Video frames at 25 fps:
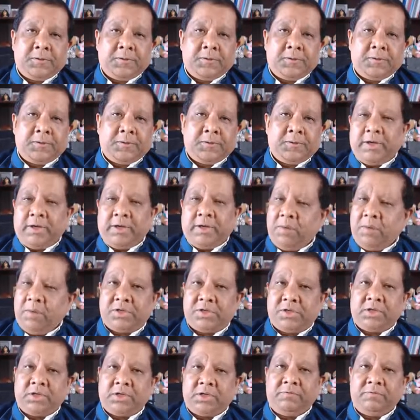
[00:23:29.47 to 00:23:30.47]
So it can
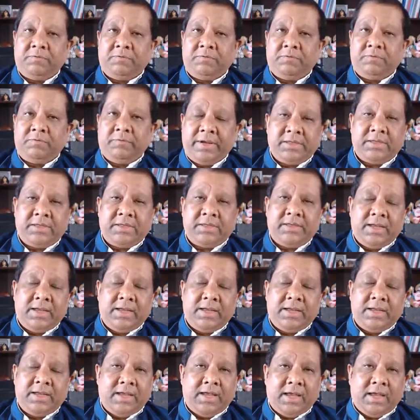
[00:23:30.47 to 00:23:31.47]
be circumvented
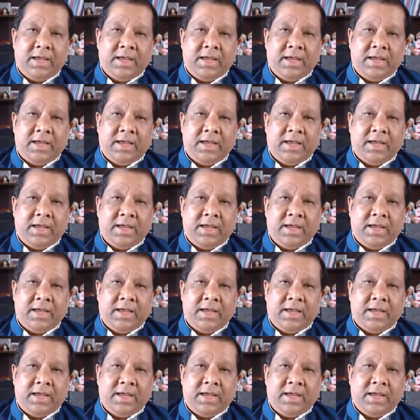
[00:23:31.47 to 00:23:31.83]
uh,